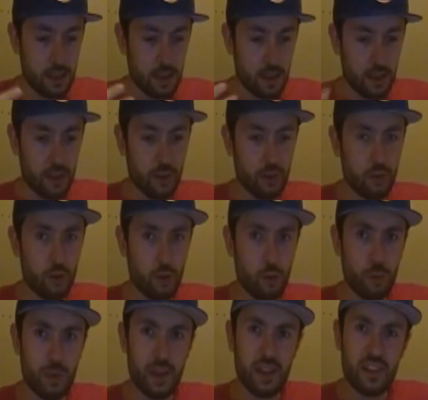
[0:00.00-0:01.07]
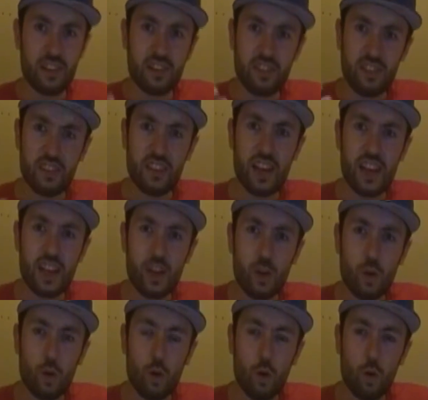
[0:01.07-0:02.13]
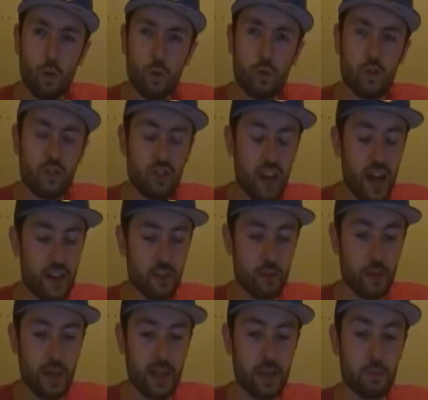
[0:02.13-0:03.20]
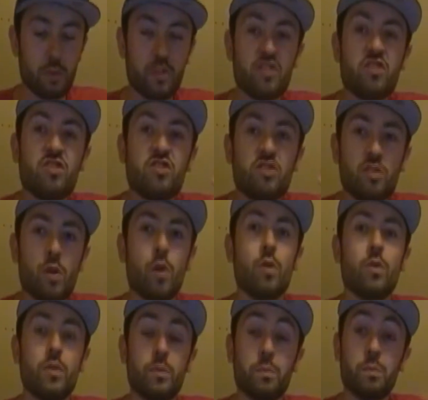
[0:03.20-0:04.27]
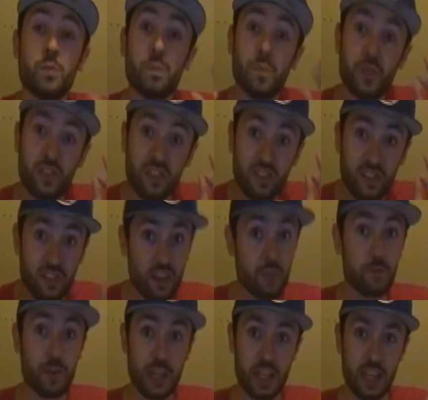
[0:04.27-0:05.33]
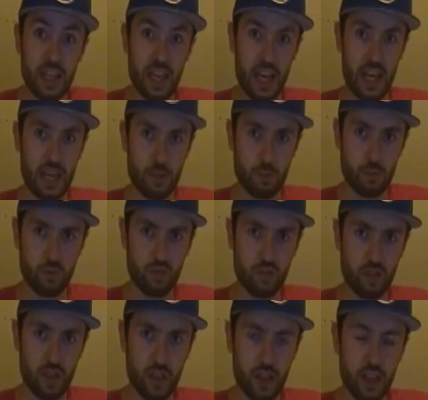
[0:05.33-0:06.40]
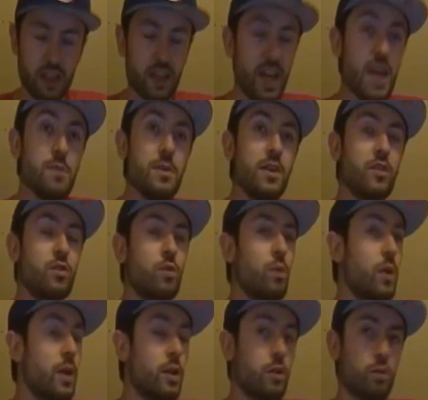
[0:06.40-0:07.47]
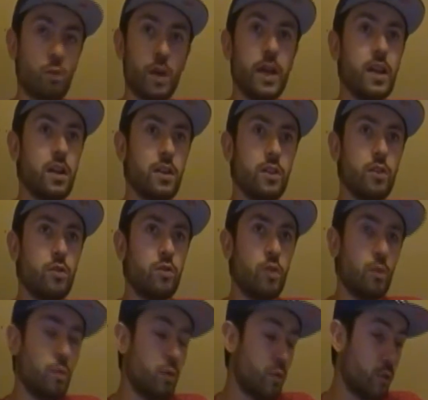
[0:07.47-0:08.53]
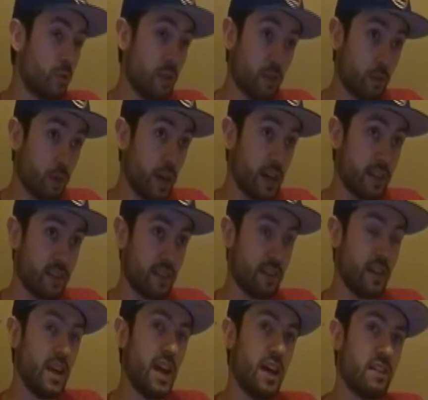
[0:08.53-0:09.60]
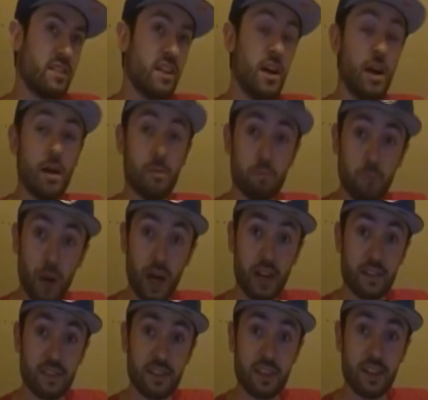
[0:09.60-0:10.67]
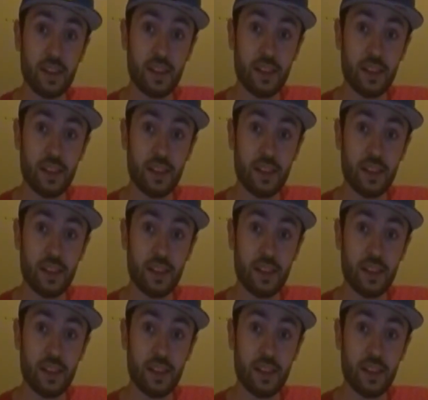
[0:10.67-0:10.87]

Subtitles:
on YouTube is just getting oversaturated with specific games. Gaming's doing great on YouTube, granted, yes. But